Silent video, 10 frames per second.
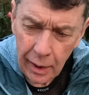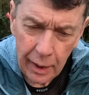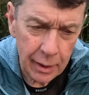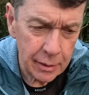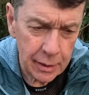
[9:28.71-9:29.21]

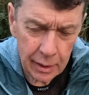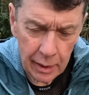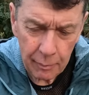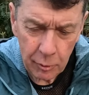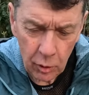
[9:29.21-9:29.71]
and
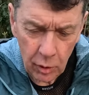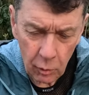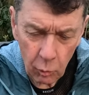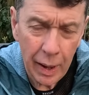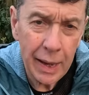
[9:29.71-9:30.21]
I'm going
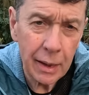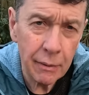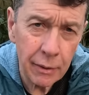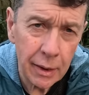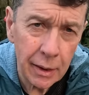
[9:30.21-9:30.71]
to weigh
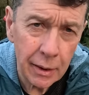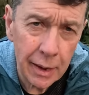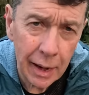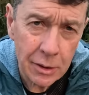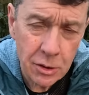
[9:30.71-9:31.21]
the
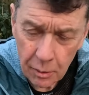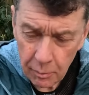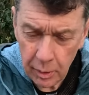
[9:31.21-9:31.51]
gas